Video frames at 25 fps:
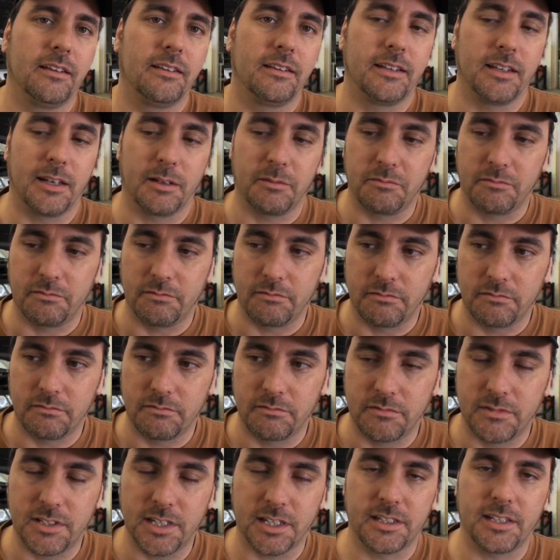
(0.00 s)
that
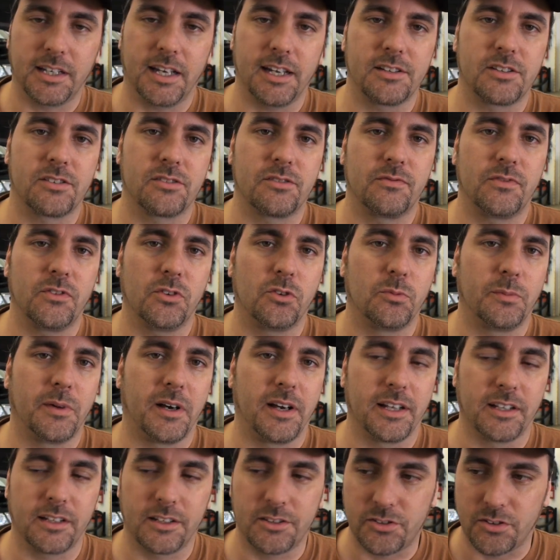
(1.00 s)
dictates the fuel
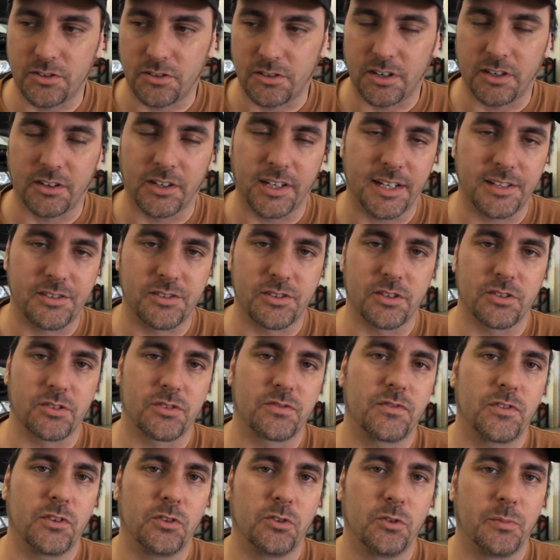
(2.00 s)
mileage or, or gets
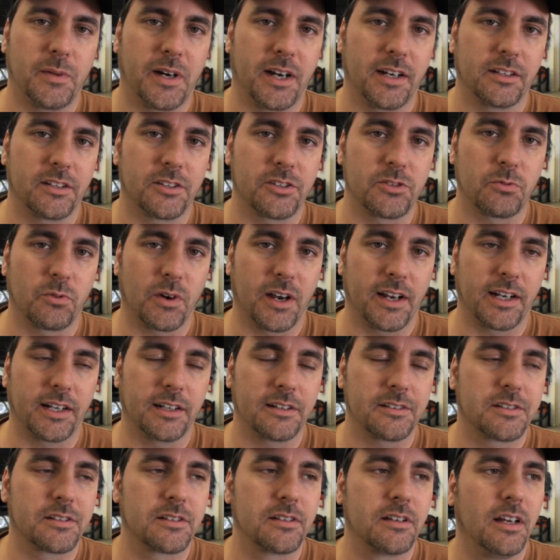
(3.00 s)
those fuel mileage
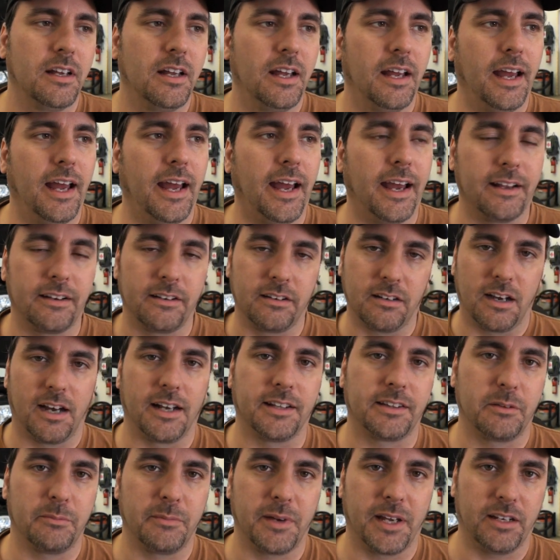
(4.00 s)
ratings and
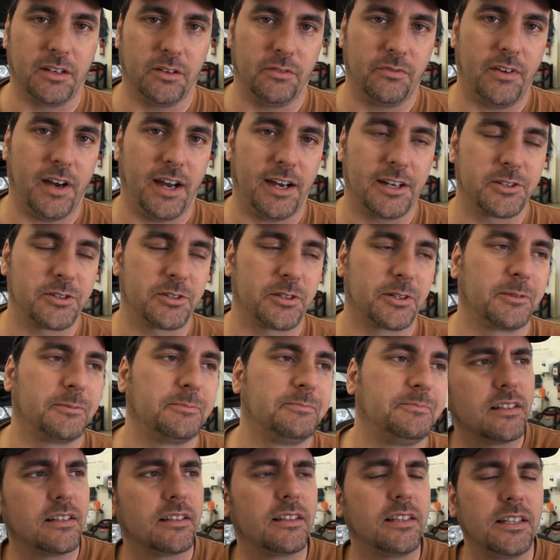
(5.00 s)
not the manufacturer.
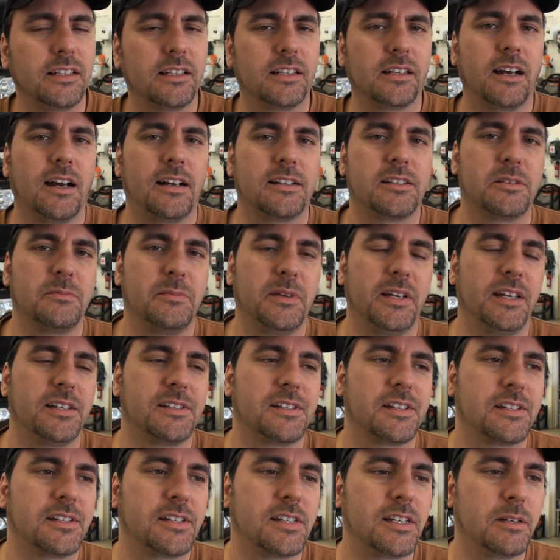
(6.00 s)
The thing that got to me
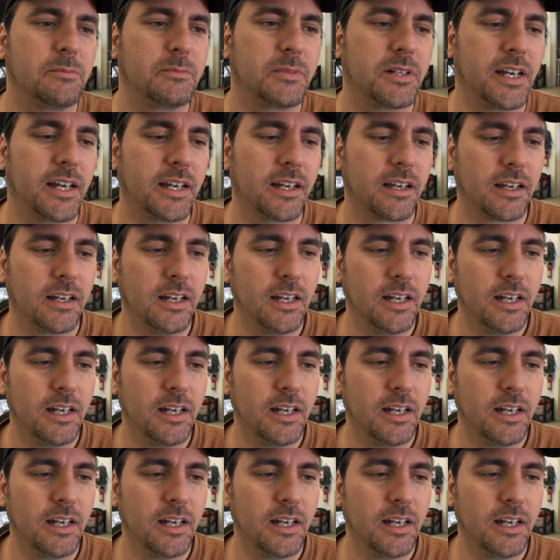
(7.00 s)
is it seemed like